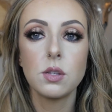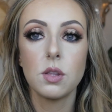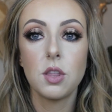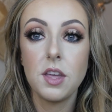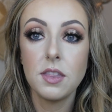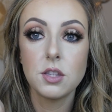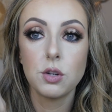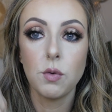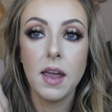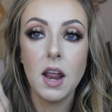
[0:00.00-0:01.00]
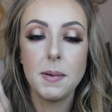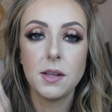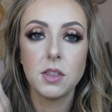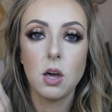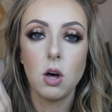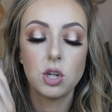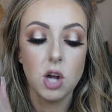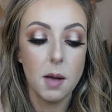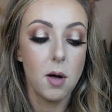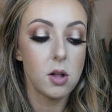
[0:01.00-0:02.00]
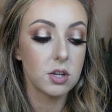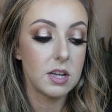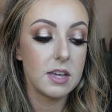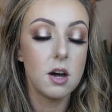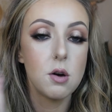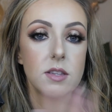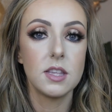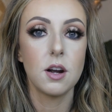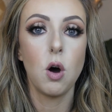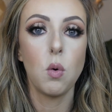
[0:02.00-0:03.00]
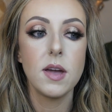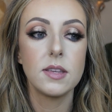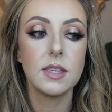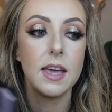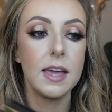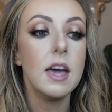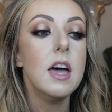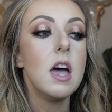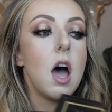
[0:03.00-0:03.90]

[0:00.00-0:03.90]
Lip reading: So the thing that's great about the Shop Alter Ego is they're always like